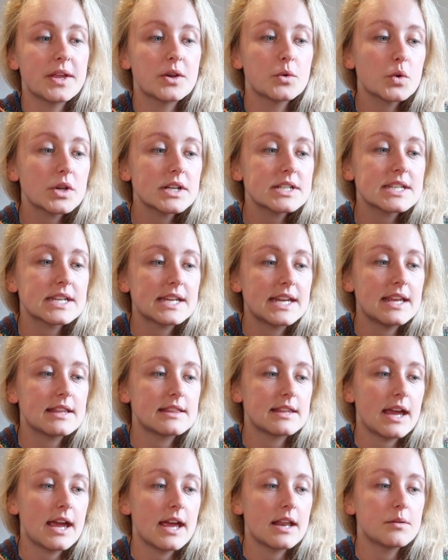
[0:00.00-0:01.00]
In order to
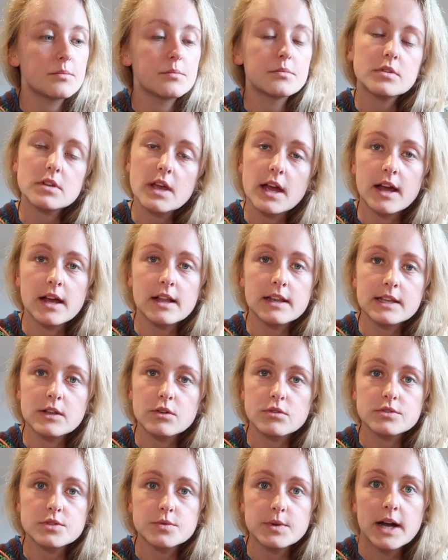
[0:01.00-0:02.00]
get that,
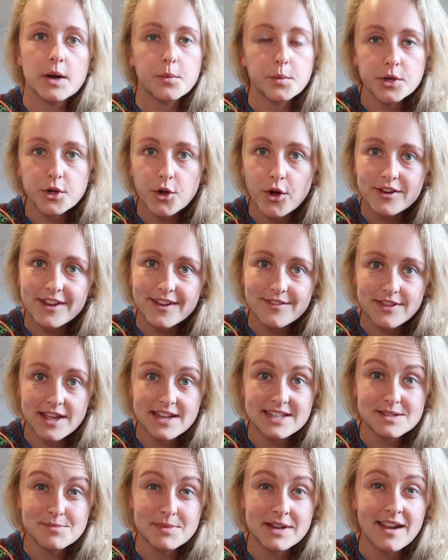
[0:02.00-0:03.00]
Lyon 3 would not give
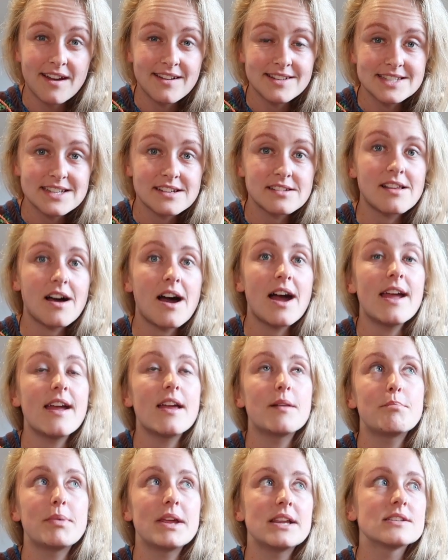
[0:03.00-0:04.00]
that to me until I
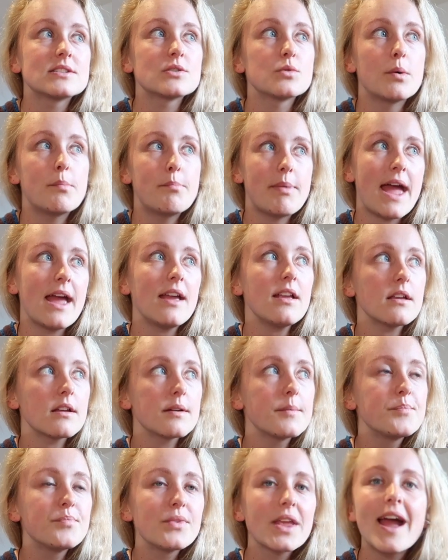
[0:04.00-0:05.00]
had been to a bank
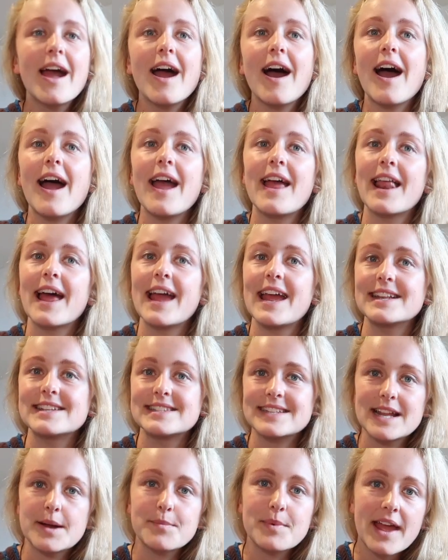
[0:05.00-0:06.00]
and I had
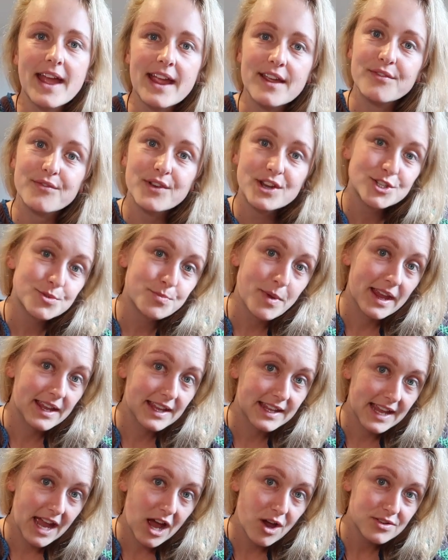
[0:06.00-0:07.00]
set up a French
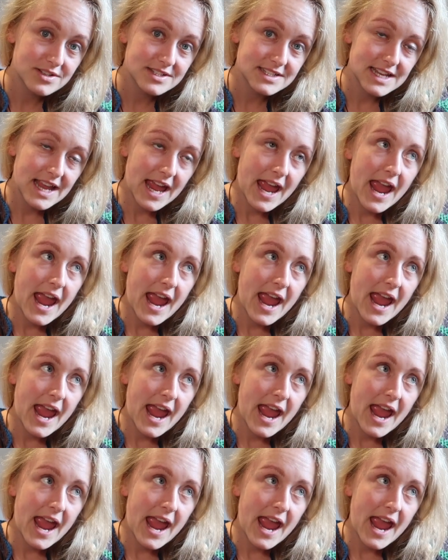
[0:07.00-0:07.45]
bank account.